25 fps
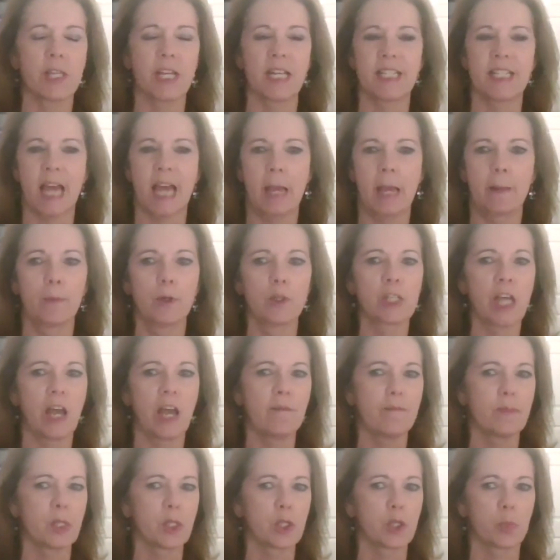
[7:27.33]
The tables
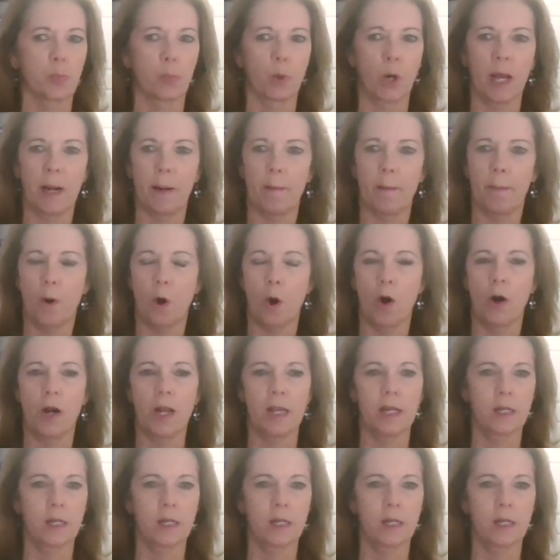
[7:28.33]
have been spread apart